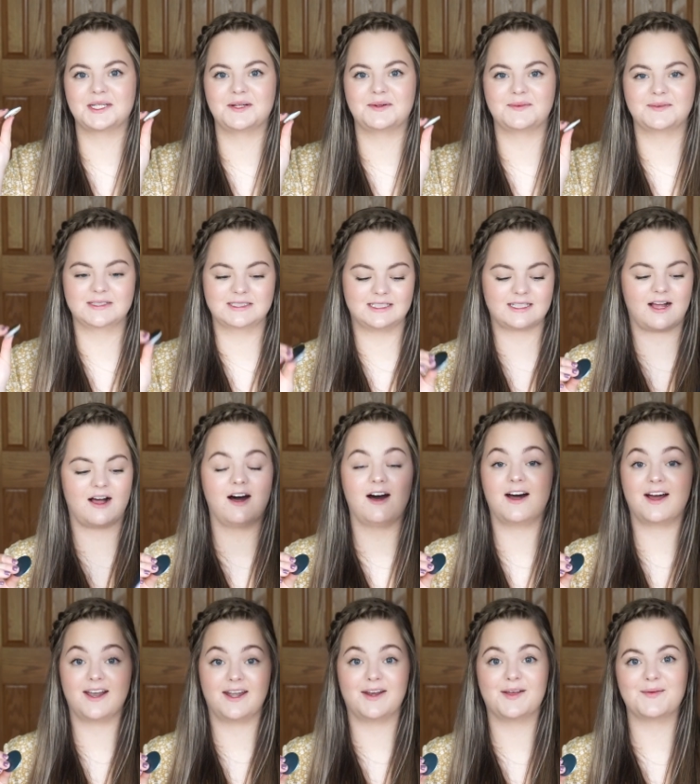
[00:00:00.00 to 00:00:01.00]
was
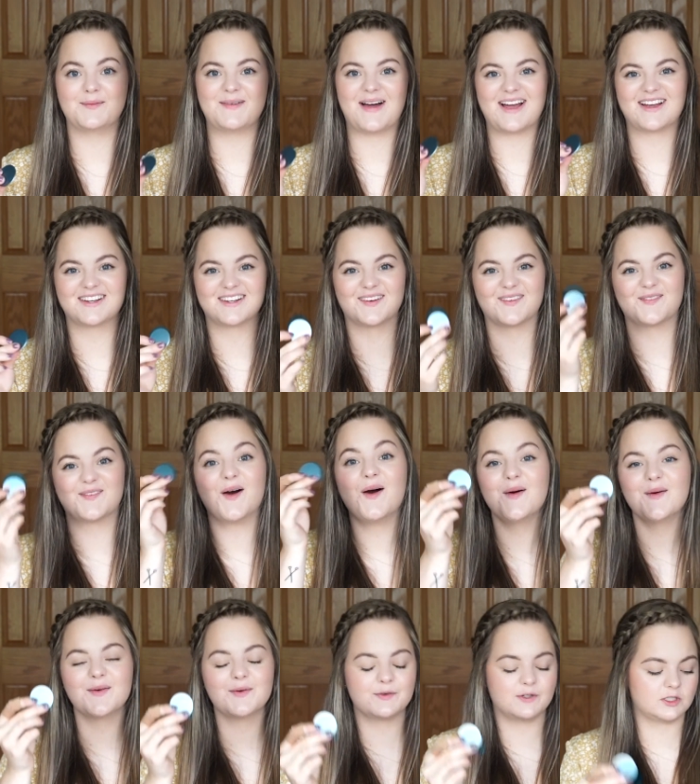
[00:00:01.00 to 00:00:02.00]
on my
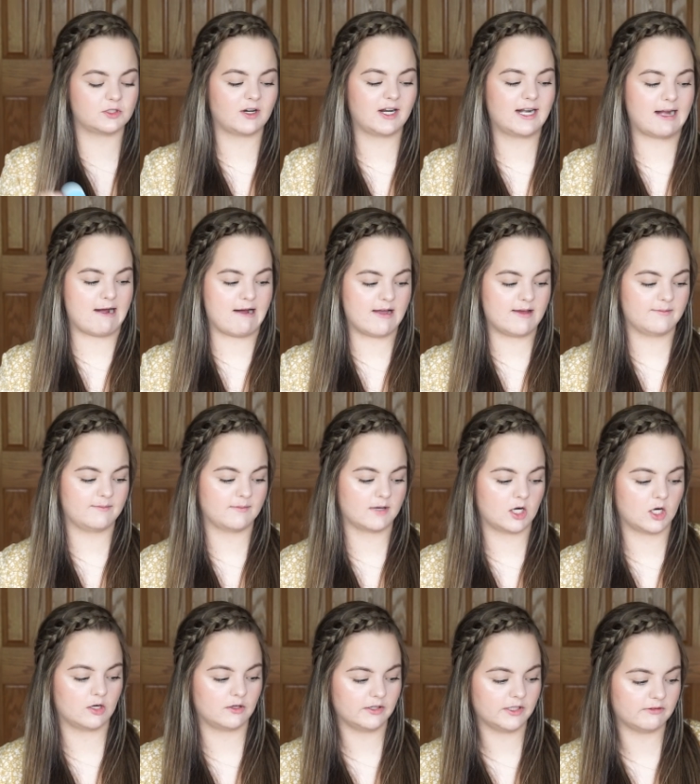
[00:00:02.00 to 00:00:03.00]
phone, which right now I'm
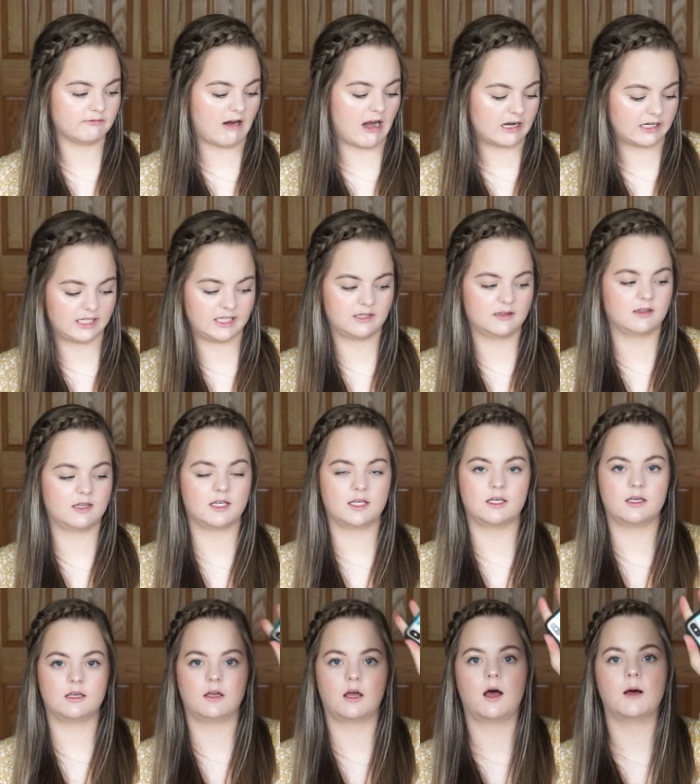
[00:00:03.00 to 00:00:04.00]
currently rocking
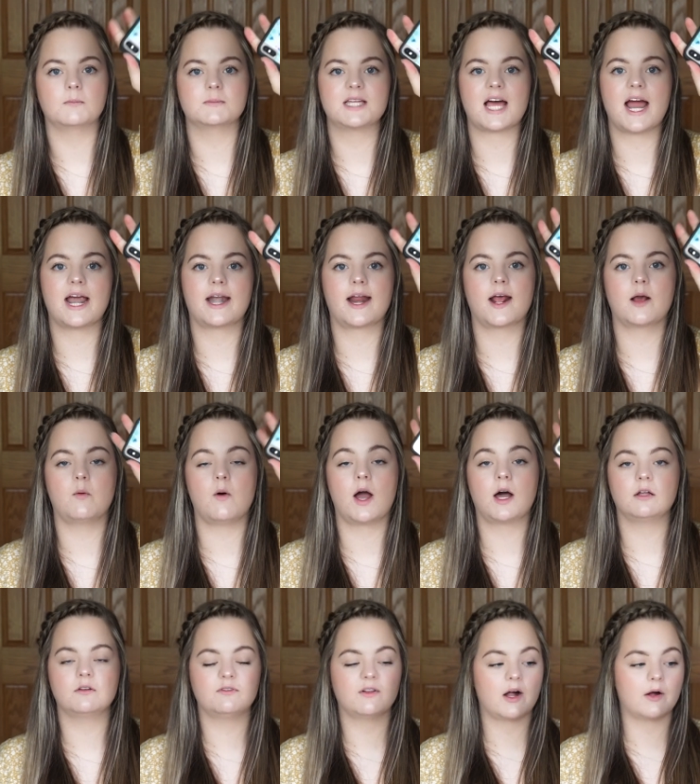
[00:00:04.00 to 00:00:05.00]
the tie-dye
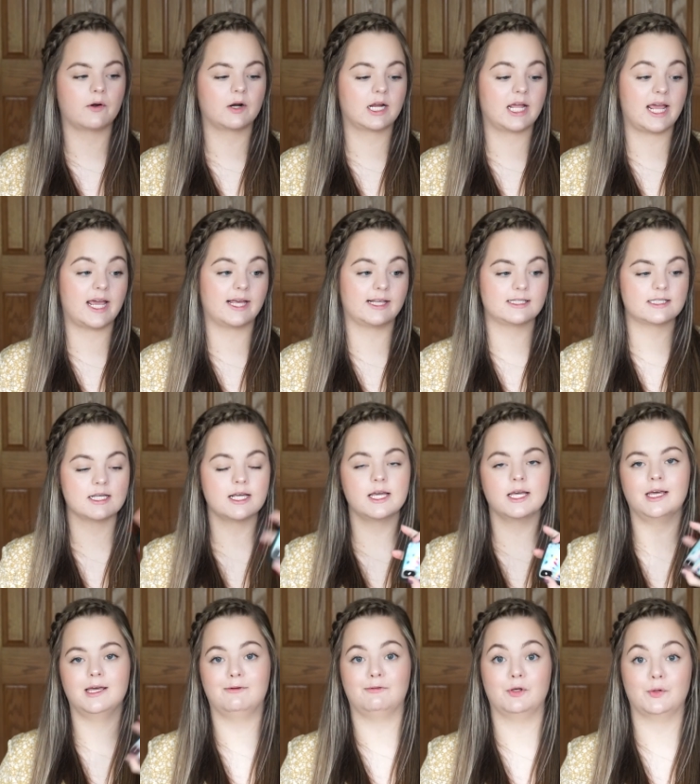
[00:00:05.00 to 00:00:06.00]
wildflower case,
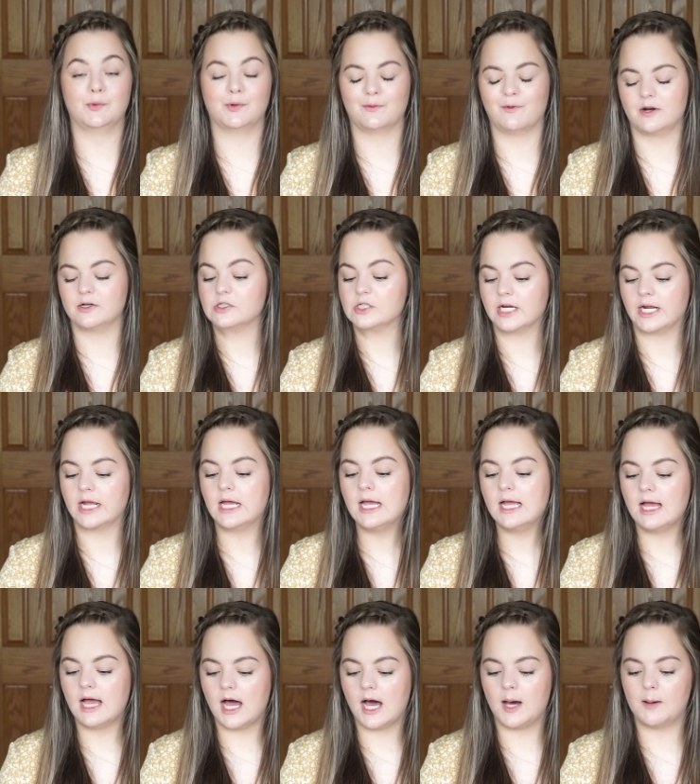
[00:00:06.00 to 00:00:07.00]
if you were wondering.
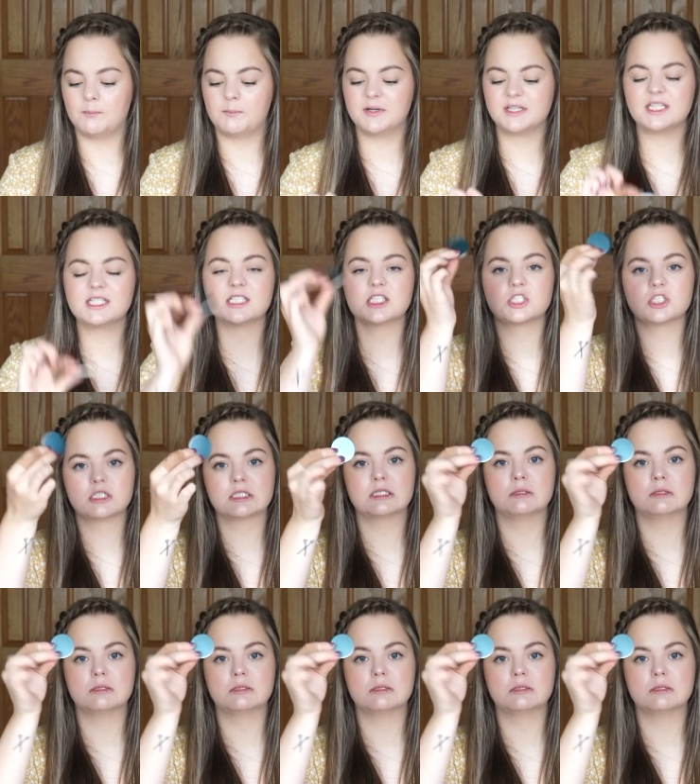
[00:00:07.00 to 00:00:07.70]
But this is just